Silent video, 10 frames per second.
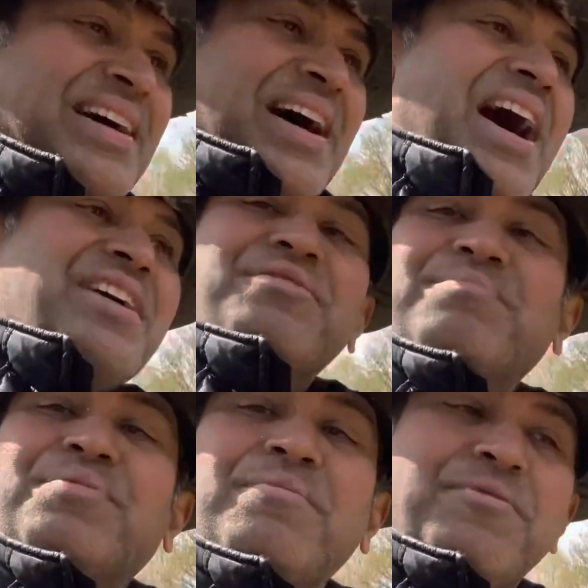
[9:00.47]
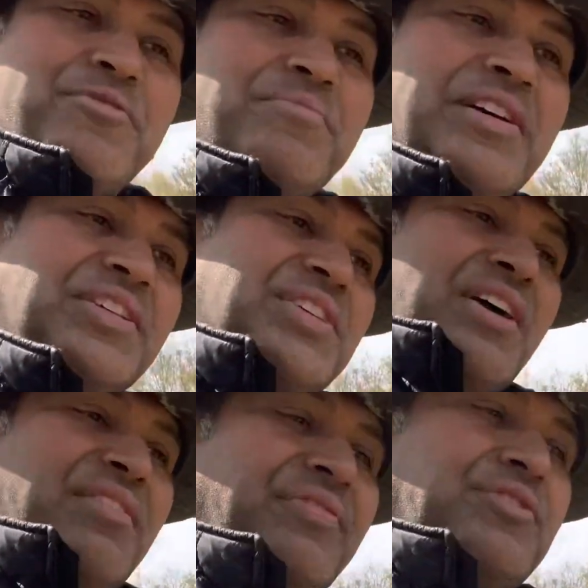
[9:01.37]
I don't promote
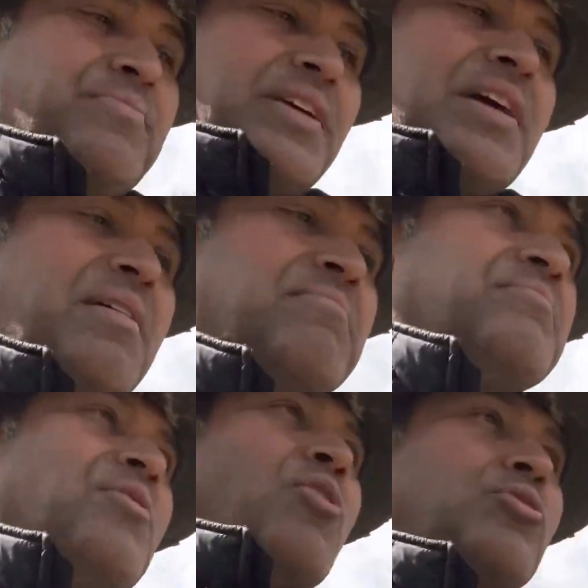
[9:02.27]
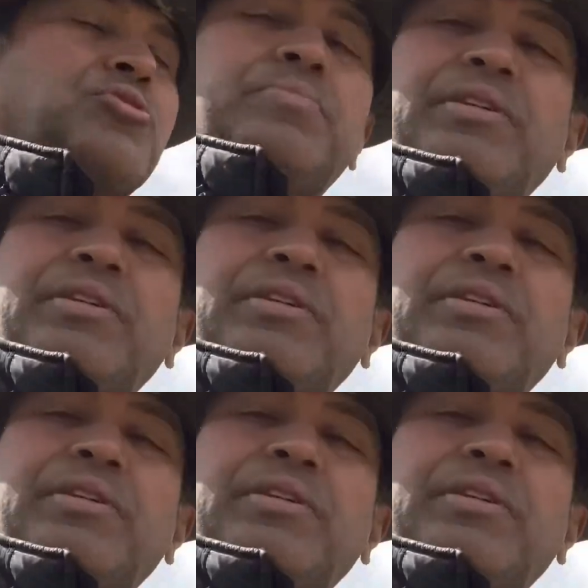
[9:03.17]
myself to become or to be